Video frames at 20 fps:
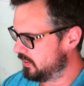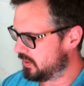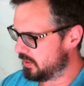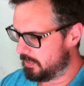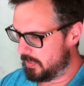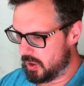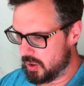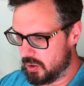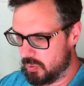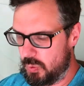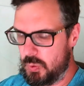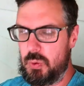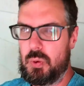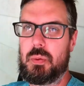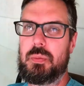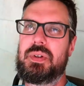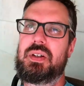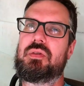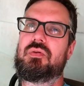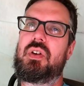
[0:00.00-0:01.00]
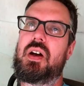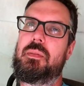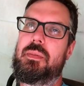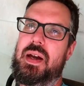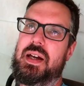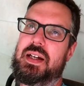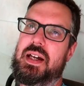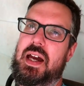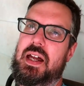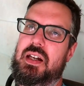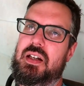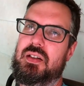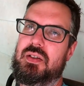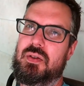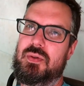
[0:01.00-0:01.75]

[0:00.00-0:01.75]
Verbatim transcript: Tomorrow we will be right back at it,